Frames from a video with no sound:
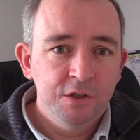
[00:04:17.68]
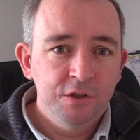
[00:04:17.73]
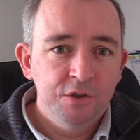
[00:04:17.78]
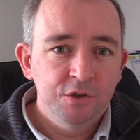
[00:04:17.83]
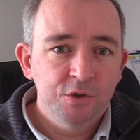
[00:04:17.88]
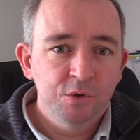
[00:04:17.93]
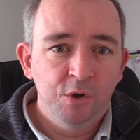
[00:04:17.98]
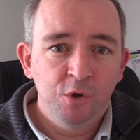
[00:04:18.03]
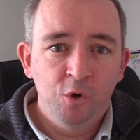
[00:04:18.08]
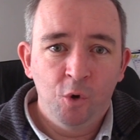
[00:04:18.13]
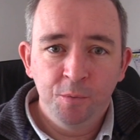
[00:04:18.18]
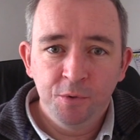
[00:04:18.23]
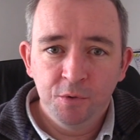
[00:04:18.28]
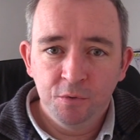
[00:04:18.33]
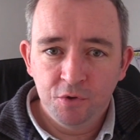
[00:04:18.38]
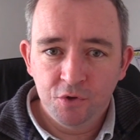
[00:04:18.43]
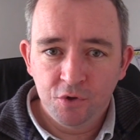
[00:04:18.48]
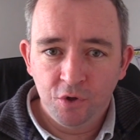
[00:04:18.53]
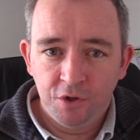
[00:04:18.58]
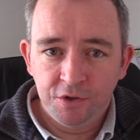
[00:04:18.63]
So I hope you
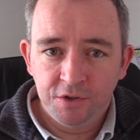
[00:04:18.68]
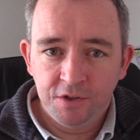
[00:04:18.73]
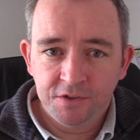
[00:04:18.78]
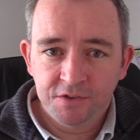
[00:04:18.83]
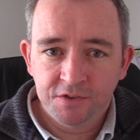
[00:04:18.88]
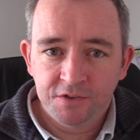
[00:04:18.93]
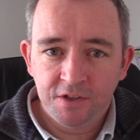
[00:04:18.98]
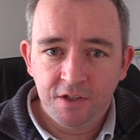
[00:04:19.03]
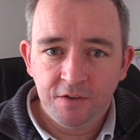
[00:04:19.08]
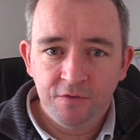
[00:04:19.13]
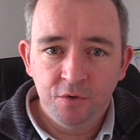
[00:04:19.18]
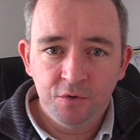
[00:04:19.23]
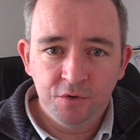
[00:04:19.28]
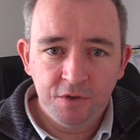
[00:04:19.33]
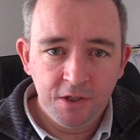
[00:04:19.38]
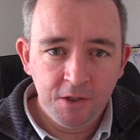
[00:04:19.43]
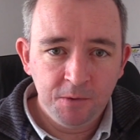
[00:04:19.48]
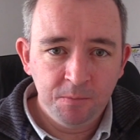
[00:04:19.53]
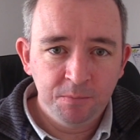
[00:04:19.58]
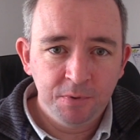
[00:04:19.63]
enjoyed this. If you
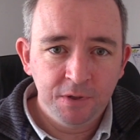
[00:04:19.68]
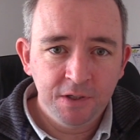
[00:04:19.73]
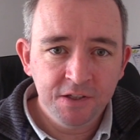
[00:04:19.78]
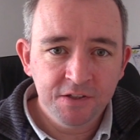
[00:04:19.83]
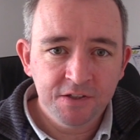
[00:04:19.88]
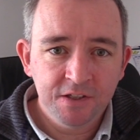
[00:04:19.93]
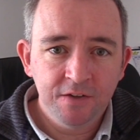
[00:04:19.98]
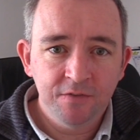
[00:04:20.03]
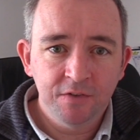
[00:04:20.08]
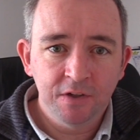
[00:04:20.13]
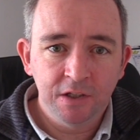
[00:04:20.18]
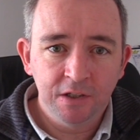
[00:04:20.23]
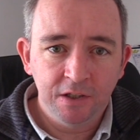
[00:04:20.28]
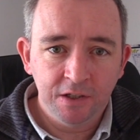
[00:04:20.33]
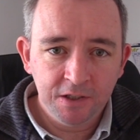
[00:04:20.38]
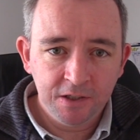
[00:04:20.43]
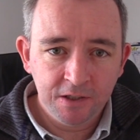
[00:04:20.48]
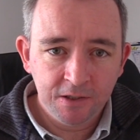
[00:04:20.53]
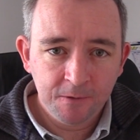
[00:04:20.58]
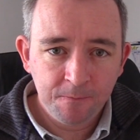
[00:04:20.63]
did, please give it a
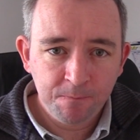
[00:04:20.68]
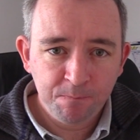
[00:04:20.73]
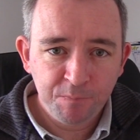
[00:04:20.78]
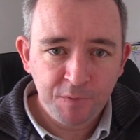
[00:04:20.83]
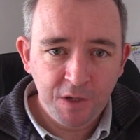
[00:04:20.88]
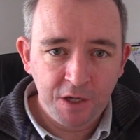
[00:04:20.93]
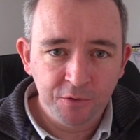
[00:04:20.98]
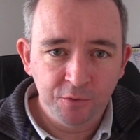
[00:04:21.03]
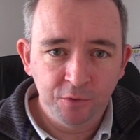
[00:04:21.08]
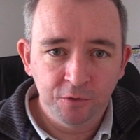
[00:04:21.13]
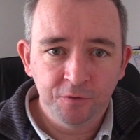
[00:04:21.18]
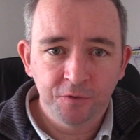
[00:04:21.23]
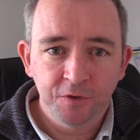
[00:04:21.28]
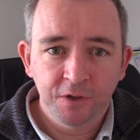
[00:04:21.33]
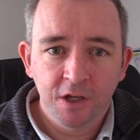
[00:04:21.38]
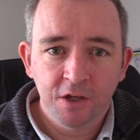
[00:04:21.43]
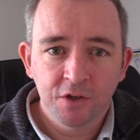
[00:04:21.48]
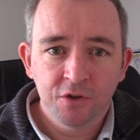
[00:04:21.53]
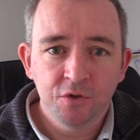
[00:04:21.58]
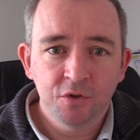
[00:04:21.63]
like, and don't
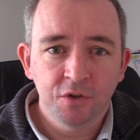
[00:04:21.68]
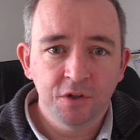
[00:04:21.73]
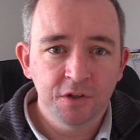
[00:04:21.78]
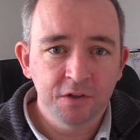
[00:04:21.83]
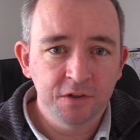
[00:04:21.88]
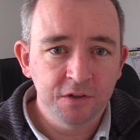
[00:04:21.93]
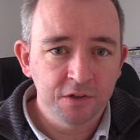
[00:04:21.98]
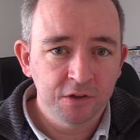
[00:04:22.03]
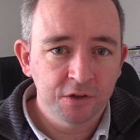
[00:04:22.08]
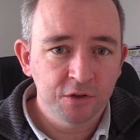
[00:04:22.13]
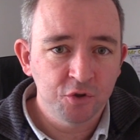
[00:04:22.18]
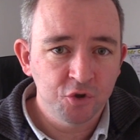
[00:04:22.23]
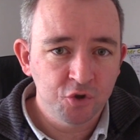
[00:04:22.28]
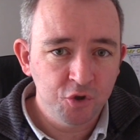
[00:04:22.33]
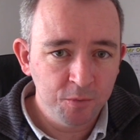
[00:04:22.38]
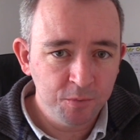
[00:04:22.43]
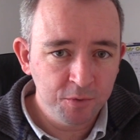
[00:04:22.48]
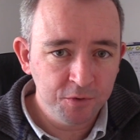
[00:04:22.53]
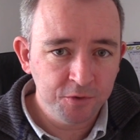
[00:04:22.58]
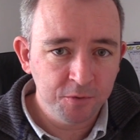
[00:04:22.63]
forget you can
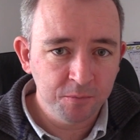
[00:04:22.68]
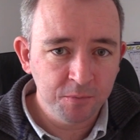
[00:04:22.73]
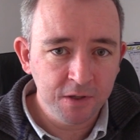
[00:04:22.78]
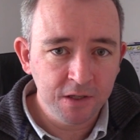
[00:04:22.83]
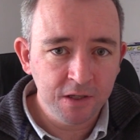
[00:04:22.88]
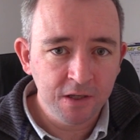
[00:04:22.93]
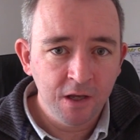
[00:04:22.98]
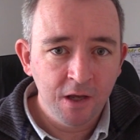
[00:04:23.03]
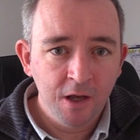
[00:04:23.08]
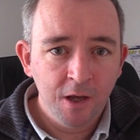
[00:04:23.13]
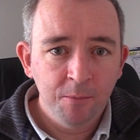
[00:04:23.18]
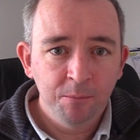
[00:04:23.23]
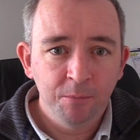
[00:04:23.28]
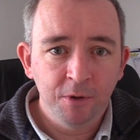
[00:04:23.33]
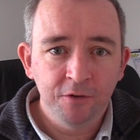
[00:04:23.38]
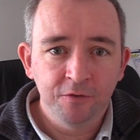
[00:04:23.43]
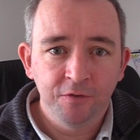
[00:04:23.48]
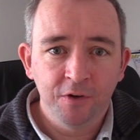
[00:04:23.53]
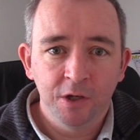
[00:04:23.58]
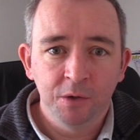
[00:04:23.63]
contribute to me
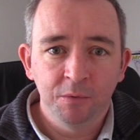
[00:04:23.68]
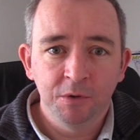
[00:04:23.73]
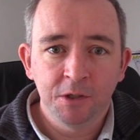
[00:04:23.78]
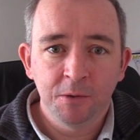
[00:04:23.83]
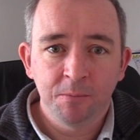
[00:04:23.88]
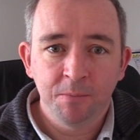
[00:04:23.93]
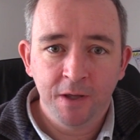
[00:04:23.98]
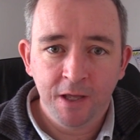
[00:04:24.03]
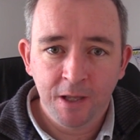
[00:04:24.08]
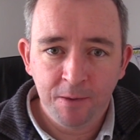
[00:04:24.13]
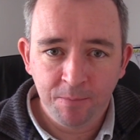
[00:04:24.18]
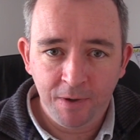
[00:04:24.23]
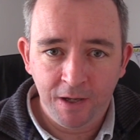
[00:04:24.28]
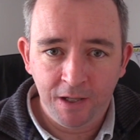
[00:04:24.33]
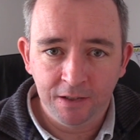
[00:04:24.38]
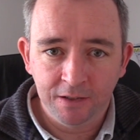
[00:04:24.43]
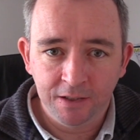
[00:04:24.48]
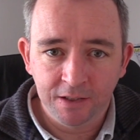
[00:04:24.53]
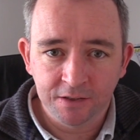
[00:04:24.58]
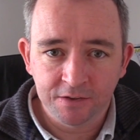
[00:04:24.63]
by following the
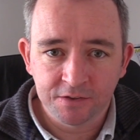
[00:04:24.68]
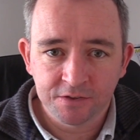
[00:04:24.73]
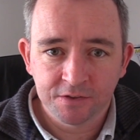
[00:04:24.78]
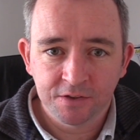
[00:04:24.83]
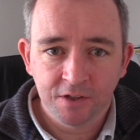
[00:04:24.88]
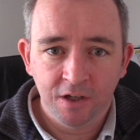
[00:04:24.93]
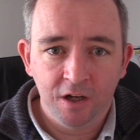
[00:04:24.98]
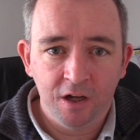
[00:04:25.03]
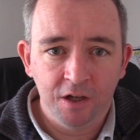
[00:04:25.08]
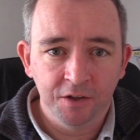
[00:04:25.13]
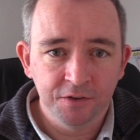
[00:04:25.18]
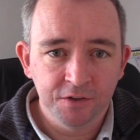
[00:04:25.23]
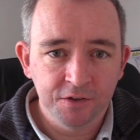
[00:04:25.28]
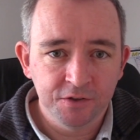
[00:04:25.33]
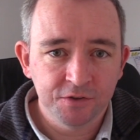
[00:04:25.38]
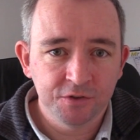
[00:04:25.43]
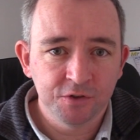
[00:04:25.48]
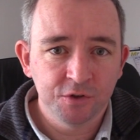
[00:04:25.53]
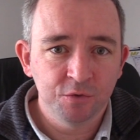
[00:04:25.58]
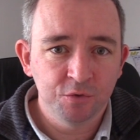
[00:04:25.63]
PayPal links on
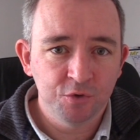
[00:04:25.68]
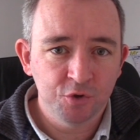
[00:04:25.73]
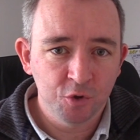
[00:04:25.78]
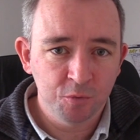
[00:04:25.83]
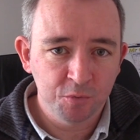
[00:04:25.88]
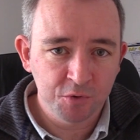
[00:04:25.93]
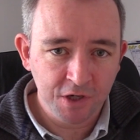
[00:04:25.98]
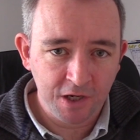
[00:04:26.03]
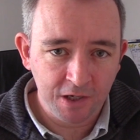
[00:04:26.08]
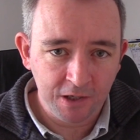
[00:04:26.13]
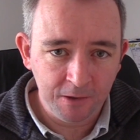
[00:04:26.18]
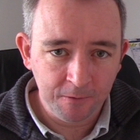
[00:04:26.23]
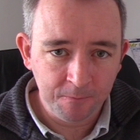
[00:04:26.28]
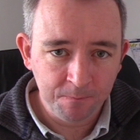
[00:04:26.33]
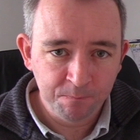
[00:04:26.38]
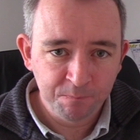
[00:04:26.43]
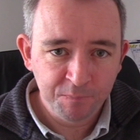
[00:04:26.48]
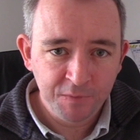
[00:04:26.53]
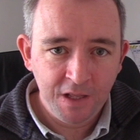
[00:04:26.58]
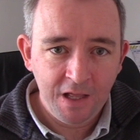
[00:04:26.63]
this YouTube channel.
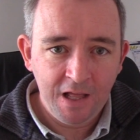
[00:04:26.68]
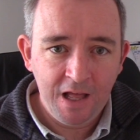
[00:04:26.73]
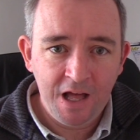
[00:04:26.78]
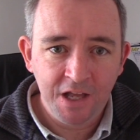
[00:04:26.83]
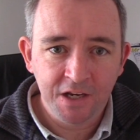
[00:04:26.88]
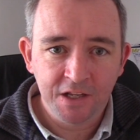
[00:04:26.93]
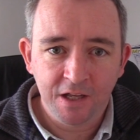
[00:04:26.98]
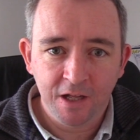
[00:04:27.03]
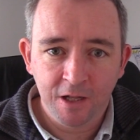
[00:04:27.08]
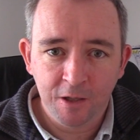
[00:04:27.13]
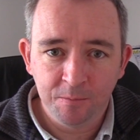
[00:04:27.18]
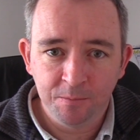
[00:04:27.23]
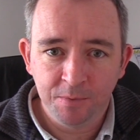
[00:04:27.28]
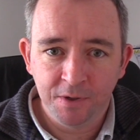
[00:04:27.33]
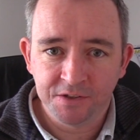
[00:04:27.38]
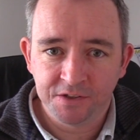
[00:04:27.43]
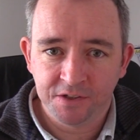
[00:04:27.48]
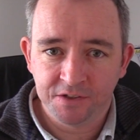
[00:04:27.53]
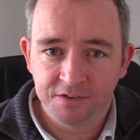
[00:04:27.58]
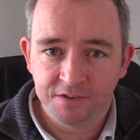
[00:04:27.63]
Any help,
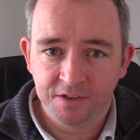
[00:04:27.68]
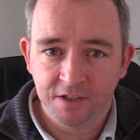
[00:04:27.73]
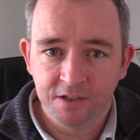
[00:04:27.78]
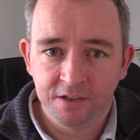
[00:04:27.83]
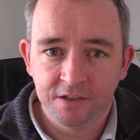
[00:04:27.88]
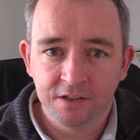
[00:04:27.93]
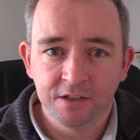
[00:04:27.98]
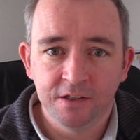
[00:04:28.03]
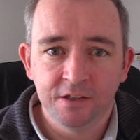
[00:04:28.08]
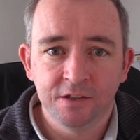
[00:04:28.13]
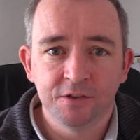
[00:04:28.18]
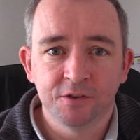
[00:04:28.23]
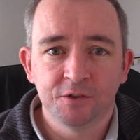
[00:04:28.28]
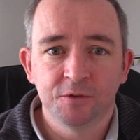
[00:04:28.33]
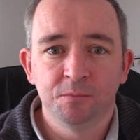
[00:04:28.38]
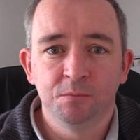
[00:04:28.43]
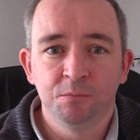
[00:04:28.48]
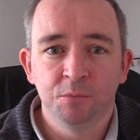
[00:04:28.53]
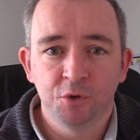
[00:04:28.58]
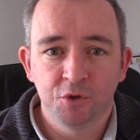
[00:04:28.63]
as I said,
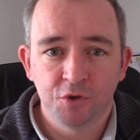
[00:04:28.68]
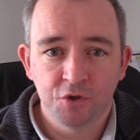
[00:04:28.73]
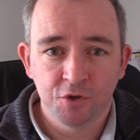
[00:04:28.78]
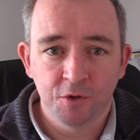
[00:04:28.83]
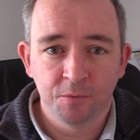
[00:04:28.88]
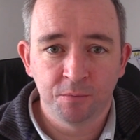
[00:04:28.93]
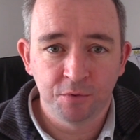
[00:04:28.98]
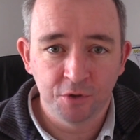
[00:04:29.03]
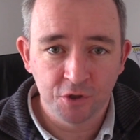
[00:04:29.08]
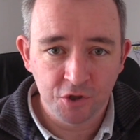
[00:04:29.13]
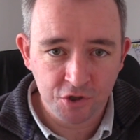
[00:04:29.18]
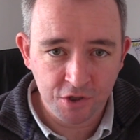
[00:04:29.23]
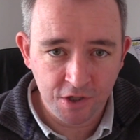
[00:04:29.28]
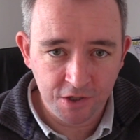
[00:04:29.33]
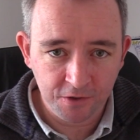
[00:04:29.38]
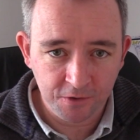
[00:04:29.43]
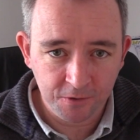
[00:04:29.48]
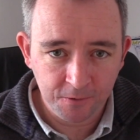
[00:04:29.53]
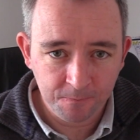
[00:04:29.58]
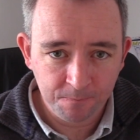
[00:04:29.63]
is much
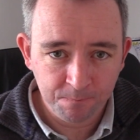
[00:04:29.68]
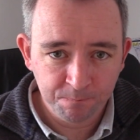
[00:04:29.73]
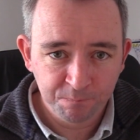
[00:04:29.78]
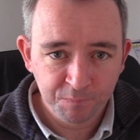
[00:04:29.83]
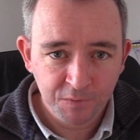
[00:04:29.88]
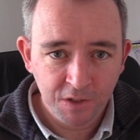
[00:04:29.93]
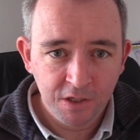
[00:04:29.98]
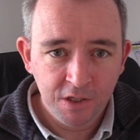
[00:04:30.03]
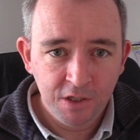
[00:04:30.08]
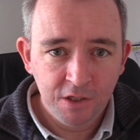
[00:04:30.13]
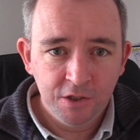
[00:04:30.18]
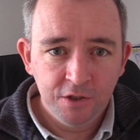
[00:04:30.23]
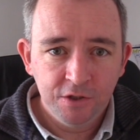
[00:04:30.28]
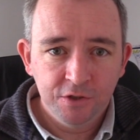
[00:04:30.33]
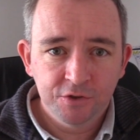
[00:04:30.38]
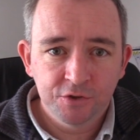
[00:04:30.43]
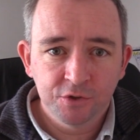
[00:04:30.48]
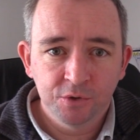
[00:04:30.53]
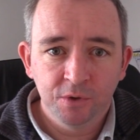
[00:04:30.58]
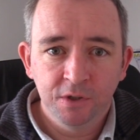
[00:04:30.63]
appreciated.
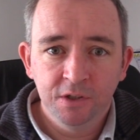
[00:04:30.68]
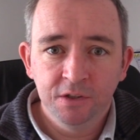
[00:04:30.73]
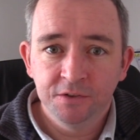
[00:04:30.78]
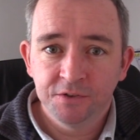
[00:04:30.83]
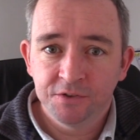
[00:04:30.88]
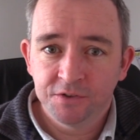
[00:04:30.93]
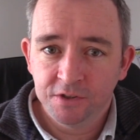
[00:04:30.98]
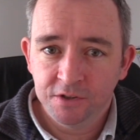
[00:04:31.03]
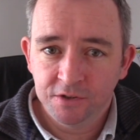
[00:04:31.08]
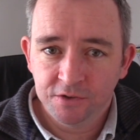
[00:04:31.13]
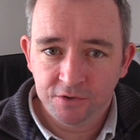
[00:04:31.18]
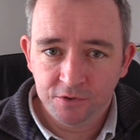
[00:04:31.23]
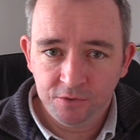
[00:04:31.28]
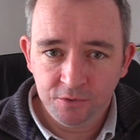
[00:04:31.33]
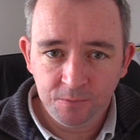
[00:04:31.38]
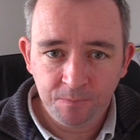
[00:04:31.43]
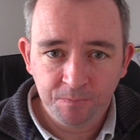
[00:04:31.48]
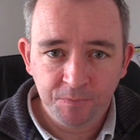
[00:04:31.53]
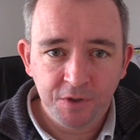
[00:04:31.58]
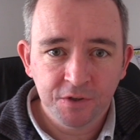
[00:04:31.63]
So I'll see you
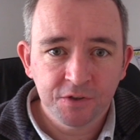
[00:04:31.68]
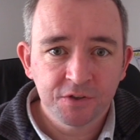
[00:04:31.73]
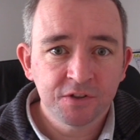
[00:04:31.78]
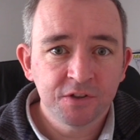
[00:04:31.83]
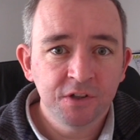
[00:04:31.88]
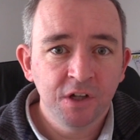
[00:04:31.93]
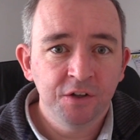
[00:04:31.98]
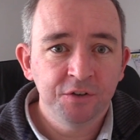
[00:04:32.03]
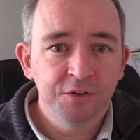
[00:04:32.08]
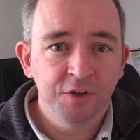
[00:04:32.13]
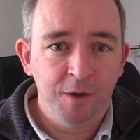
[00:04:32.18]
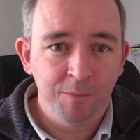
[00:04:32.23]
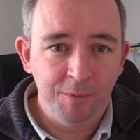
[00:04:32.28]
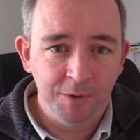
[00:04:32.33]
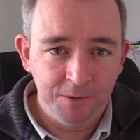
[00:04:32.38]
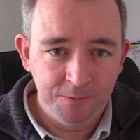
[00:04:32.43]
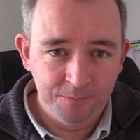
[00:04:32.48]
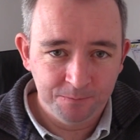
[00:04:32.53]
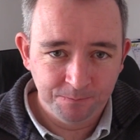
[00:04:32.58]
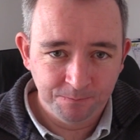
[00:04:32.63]
soon. Slán
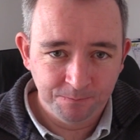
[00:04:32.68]
tamil.